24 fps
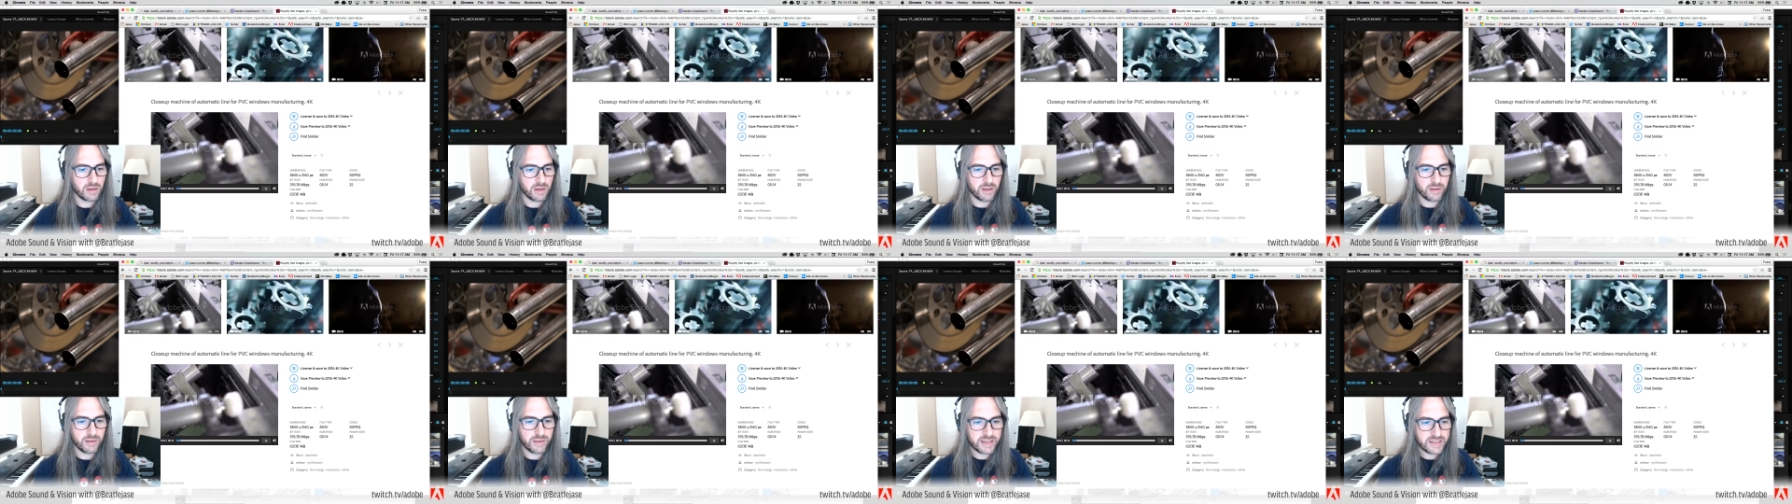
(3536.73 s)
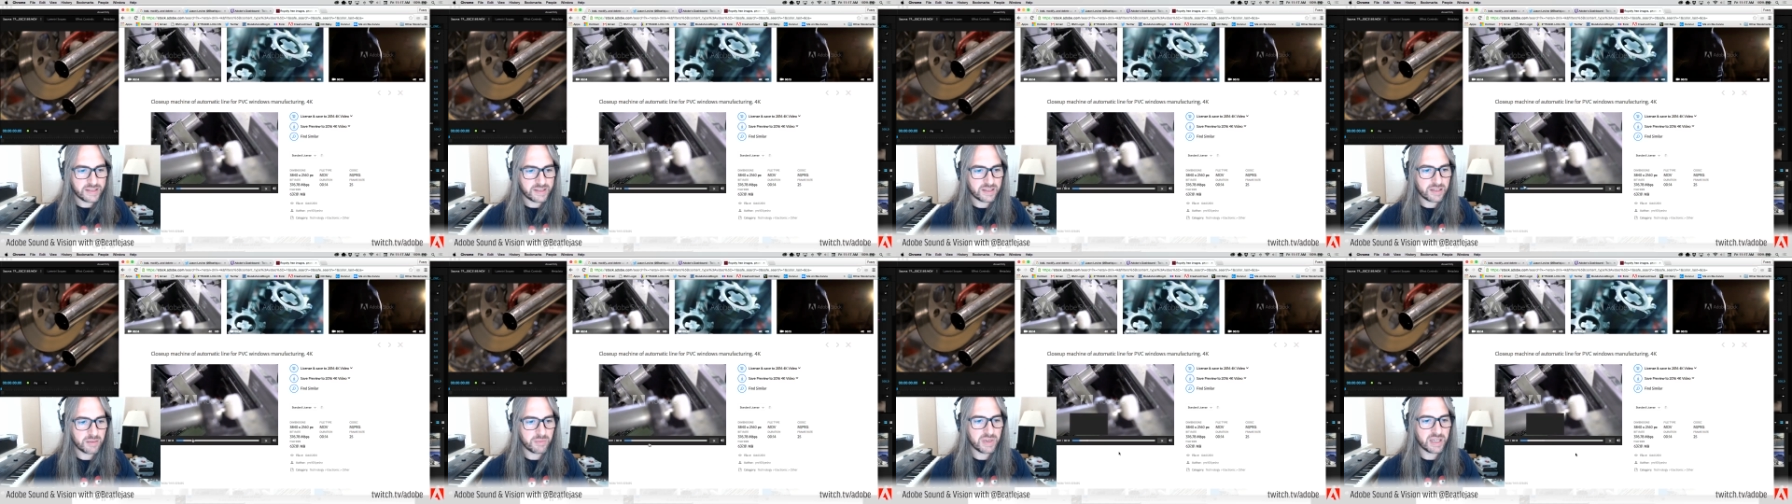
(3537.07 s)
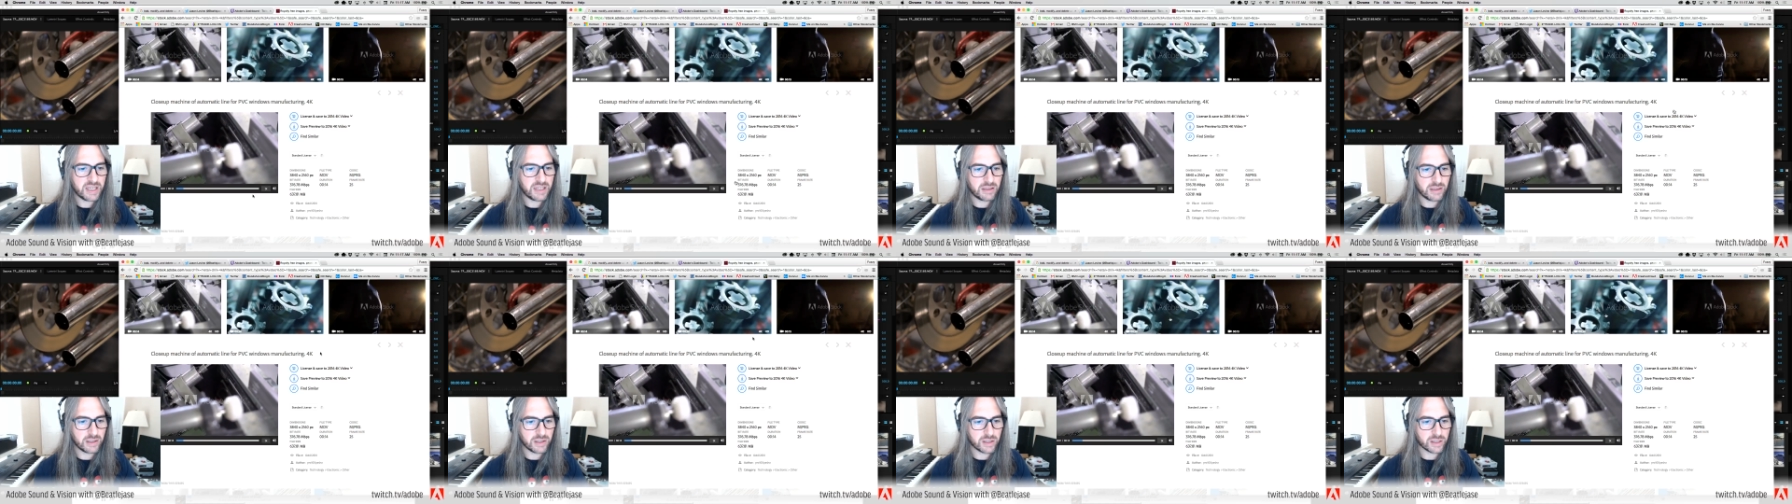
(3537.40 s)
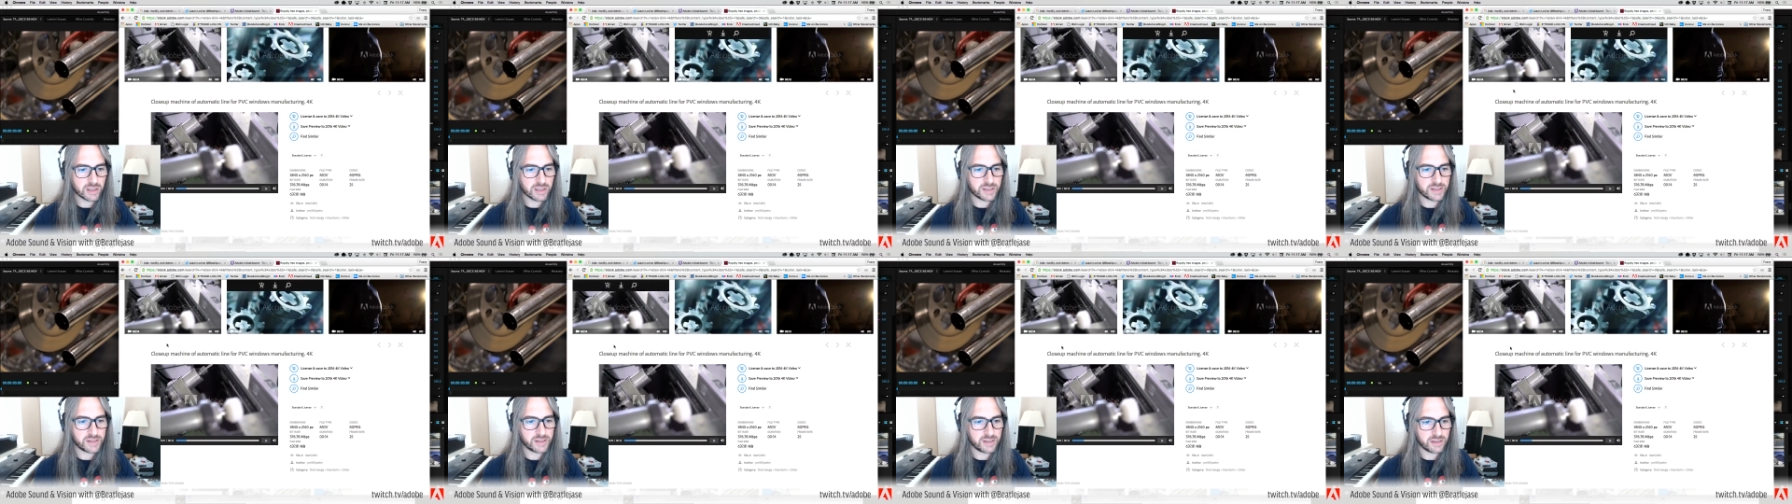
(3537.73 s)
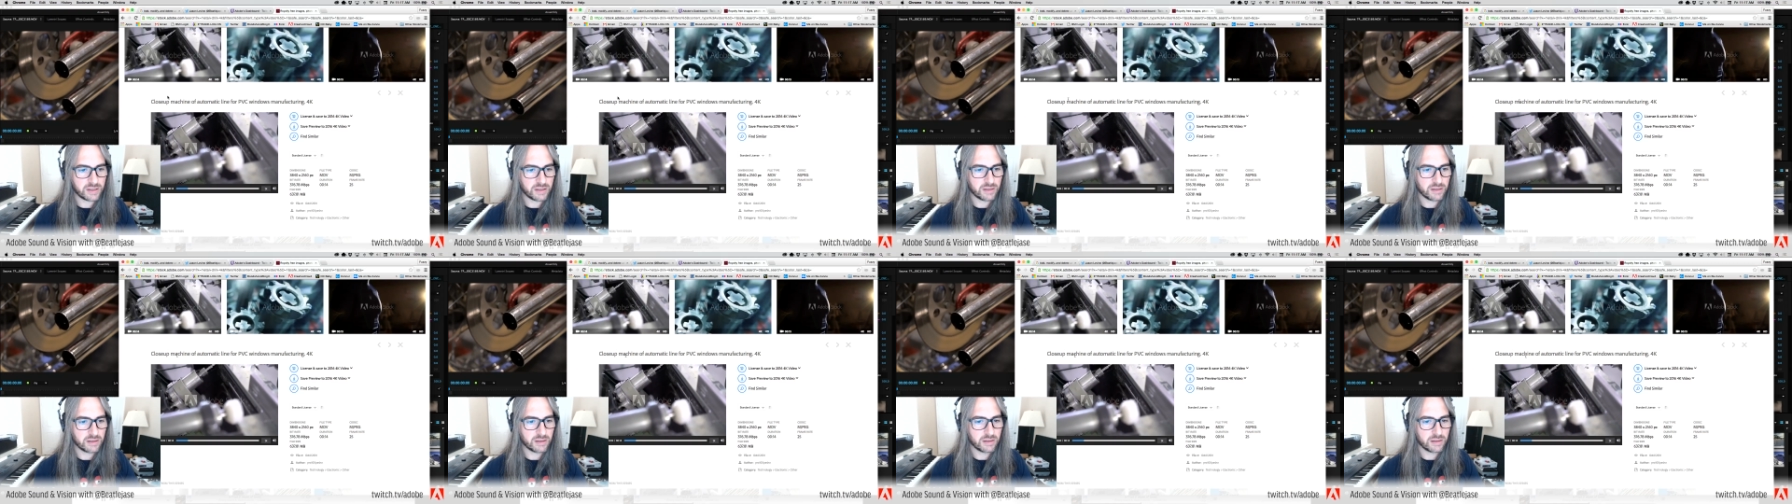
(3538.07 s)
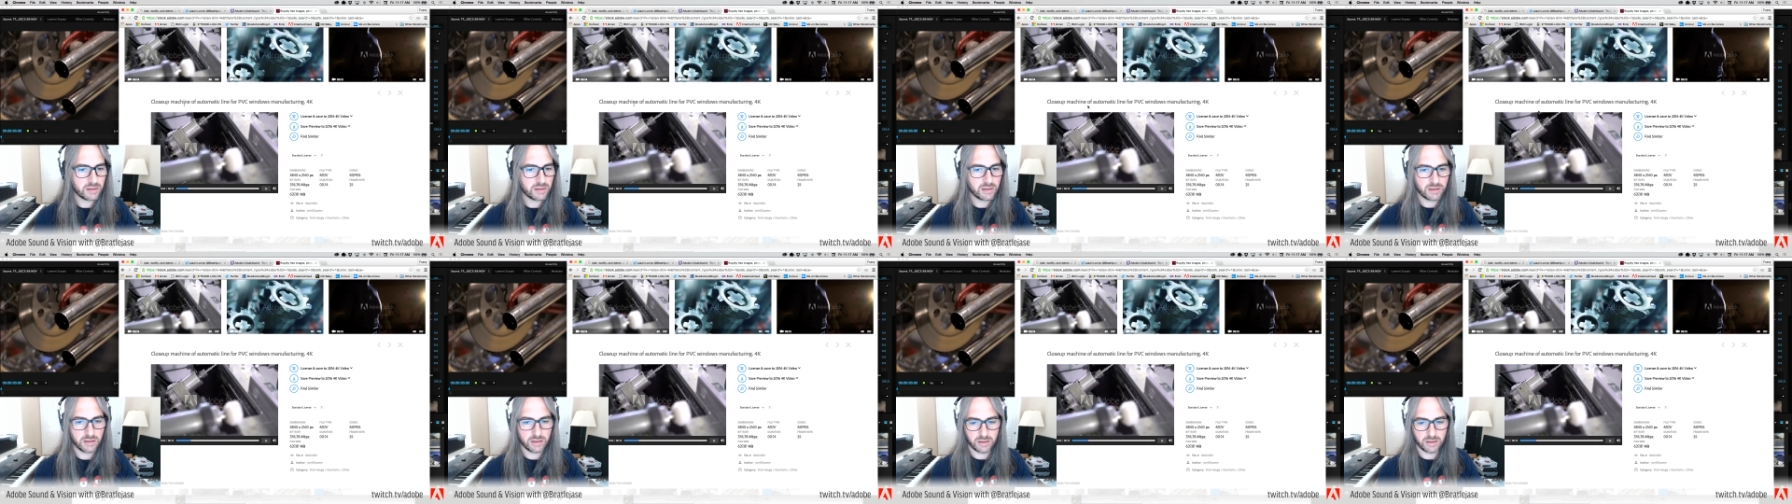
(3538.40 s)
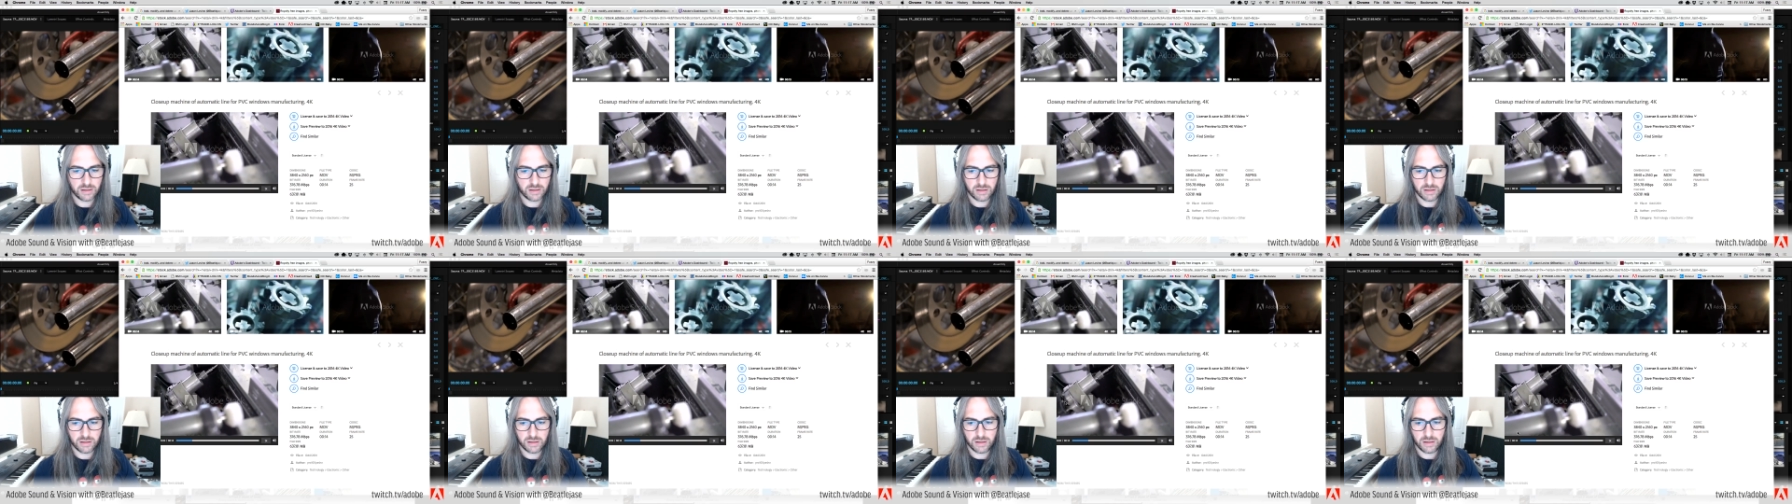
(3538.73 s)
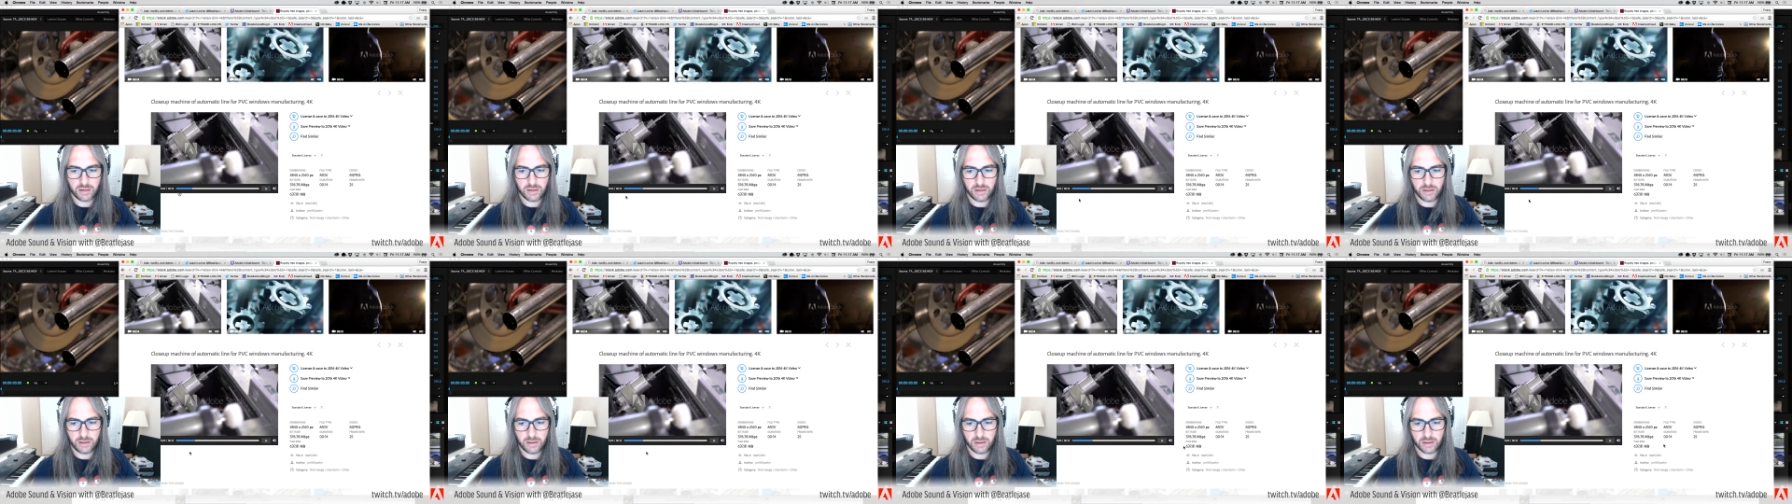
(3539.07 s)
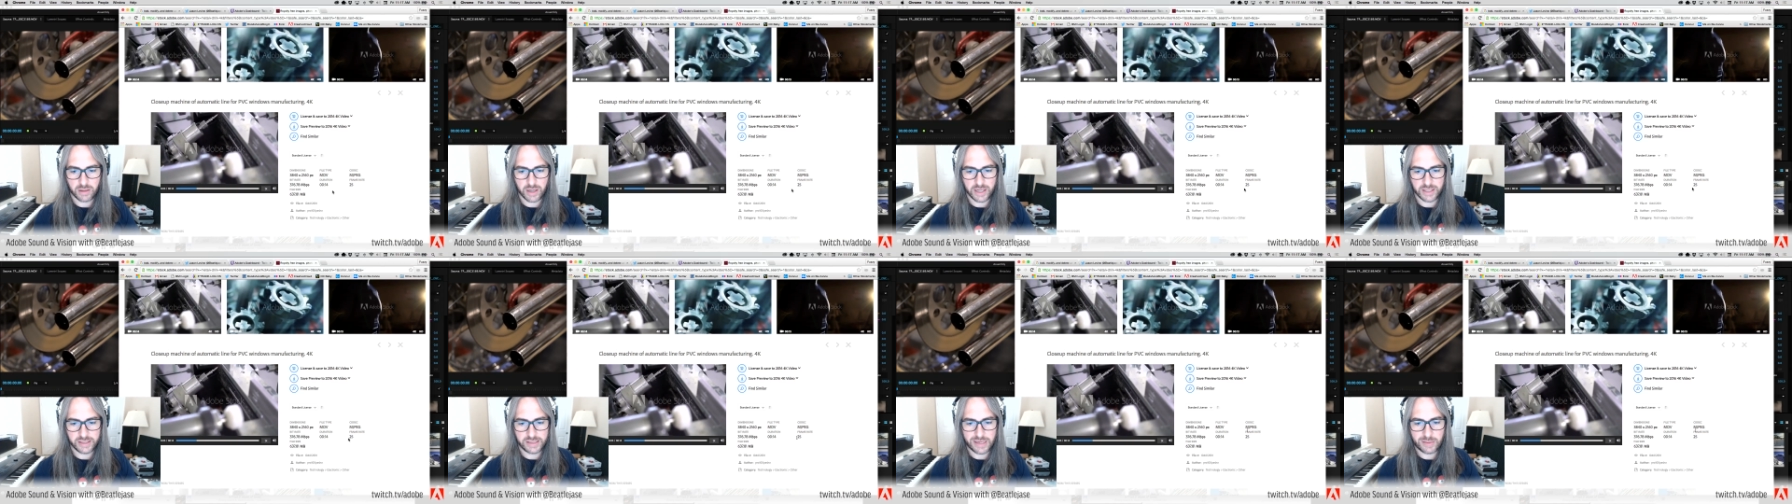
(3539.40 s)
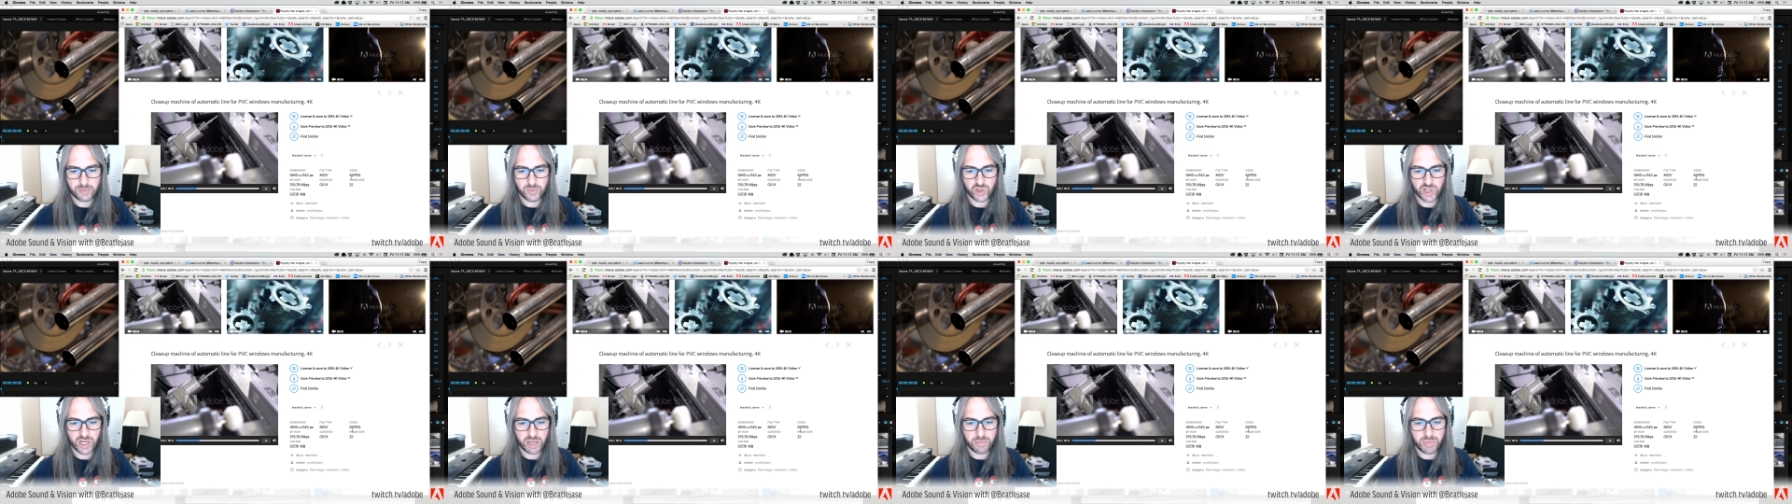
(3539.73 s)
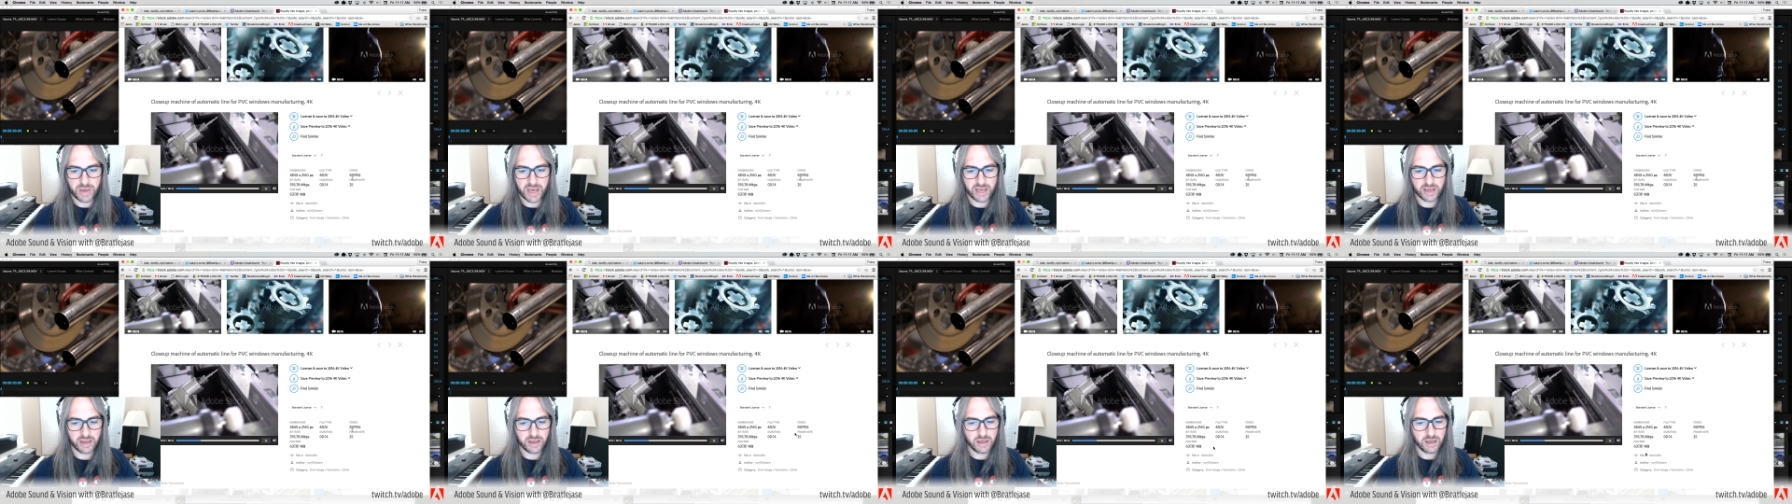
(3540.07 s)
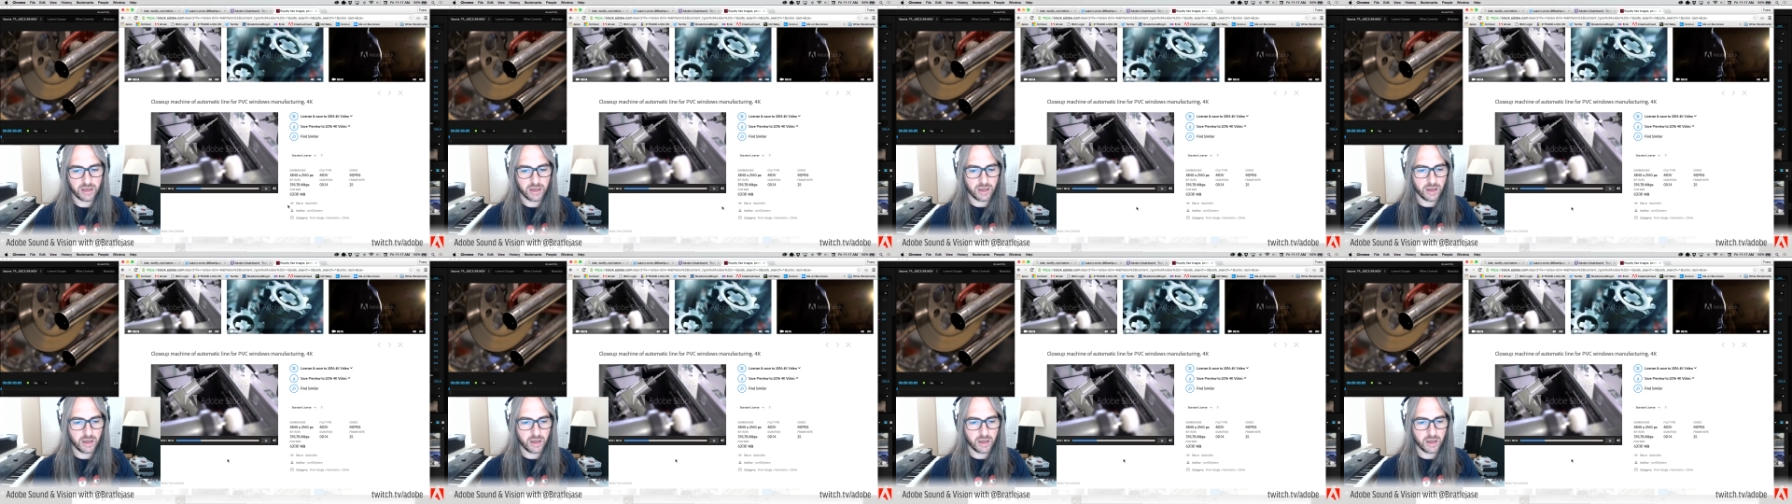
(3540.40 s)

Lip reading: this to me looks, okay, it's MJPEG.